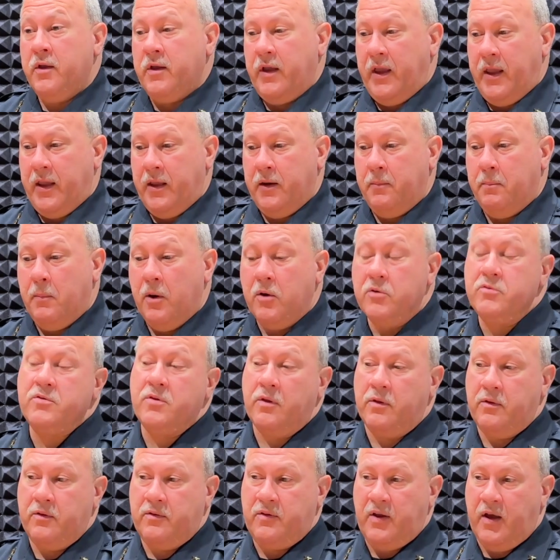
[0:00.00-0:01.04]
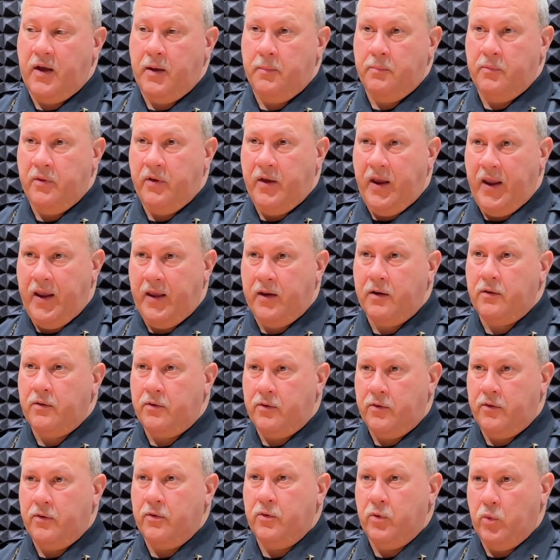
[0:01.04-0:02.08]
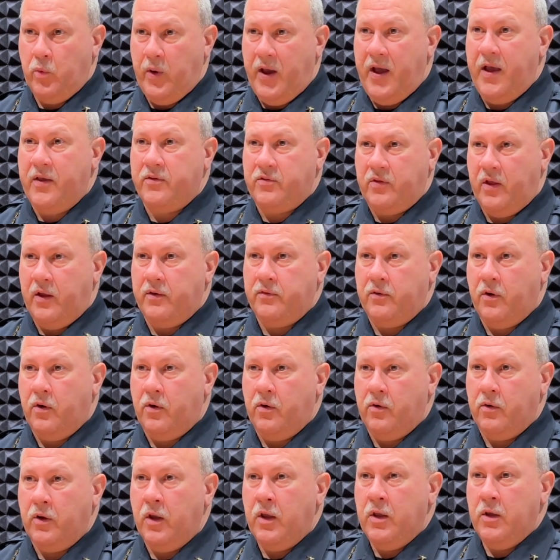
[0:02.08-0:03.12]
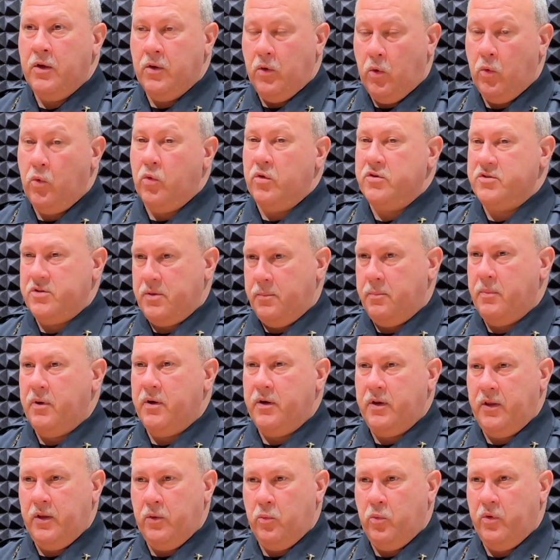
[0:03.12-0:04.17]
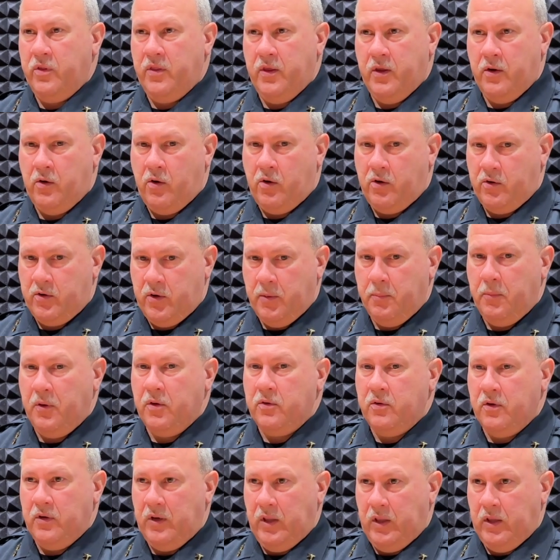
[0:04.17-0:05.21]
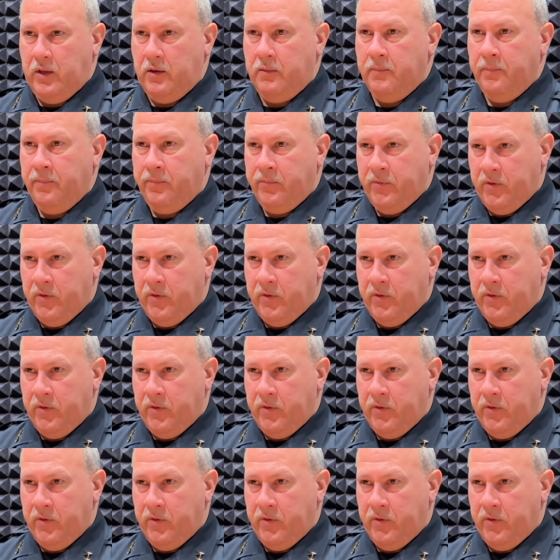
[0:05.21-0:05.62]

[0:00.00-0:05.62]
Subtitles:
And most of the time, the handler who has that dog or somebody within our community,